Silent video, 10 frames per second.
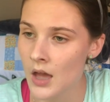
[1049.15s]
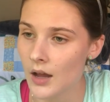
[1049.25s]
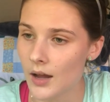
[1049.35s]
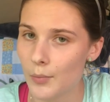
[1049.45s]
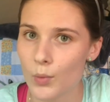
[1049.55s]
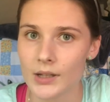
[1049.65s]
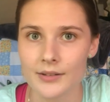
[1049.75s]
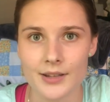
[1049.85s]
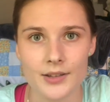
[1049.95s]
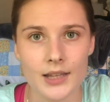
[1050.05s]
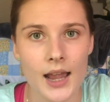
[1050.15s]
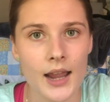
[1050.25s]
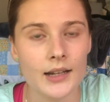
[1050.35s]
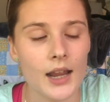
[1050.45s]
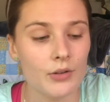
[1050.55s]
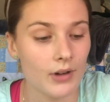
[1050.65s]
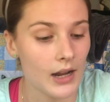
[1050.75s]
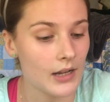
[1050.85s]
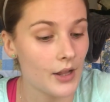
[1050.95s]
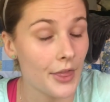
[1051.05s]
Um, while I was outside, I
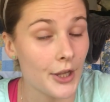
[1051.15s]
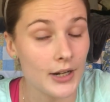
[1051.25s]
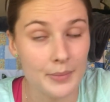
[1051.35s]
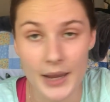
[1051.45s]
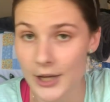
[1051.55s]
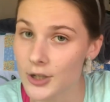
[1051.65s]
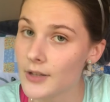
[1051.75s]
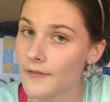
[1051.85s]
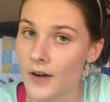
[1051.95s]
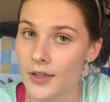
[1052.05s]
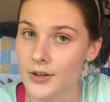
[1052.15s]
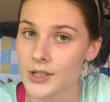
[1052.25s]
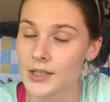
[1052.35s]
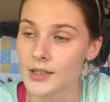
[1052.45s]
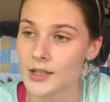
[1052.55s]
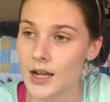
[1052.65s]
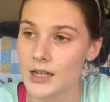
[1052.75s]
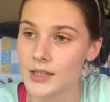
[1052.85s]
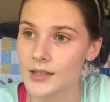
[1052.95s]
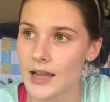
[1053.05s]
read 30 pages of Fathers and
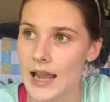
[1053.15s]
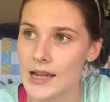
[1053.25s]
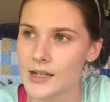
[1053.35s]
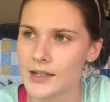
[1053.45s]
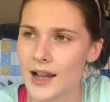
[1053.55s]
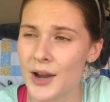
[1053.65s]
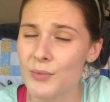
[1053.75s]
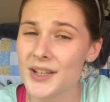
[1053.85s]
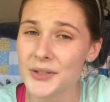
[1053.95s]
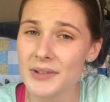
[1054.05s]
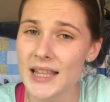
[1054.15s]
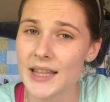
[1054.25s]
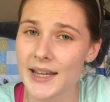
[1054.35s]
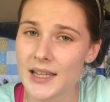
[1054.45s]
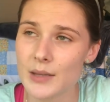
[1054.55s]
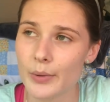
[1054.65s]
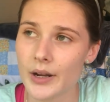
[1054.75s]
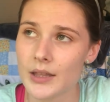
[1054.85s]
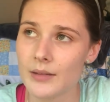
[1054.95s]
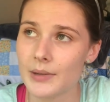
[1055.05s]
Sons, and I wasn't really liking the
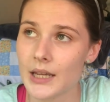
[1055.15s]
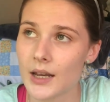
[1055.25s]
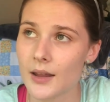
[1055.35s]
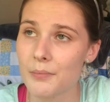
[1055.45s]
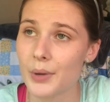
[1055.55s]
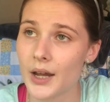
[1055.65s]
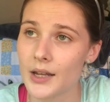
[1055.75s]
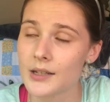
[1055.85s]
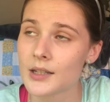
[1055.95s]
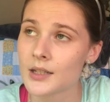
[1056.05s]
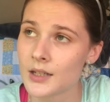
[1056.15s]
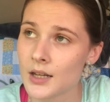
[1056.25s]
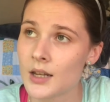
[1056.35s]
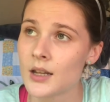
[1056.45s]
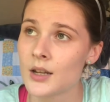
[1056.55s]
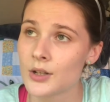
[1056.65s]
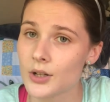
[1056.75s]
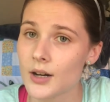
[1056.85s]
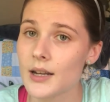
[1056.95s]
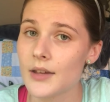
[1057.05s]
book in the beginning, but
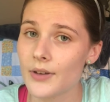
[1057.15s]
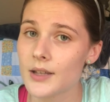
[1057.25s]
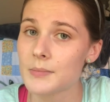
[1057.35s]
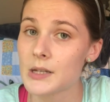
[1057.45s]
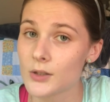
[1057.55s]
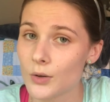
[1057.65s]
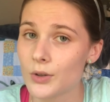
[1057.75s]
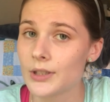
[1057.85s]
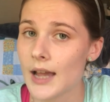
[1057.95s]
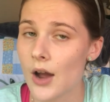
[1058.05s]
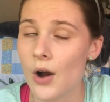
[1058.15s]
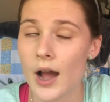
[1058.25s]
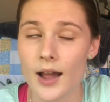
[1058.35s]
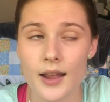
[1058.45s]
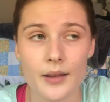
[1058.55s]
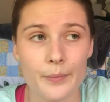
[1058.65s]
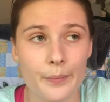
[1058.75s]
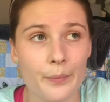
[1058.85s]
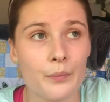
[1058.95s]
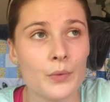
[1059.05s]
Turgenev has me sold now. I
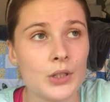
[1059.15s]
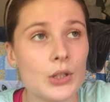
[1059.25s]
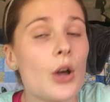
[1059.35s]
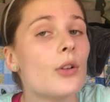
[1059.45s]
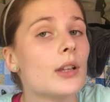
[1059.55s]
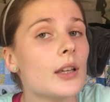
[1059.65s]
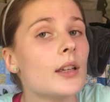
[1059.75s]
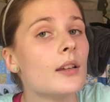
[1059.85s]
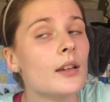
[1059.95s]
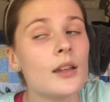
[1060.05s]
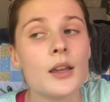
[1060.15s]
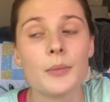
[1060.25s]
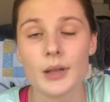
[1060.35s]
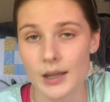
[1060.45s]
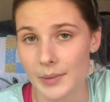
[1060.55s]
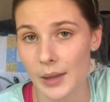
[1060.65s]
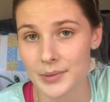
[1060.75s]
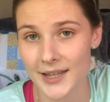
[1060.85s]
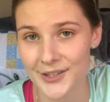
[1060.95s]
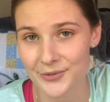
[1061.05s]
am slowly becoming
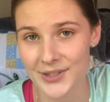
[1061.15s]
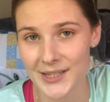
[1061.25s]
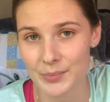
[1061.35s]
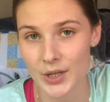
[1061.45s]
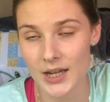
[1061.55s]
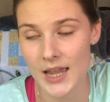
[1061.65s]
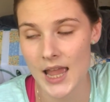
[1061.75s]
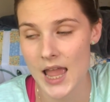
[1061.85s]
obsessed with this book.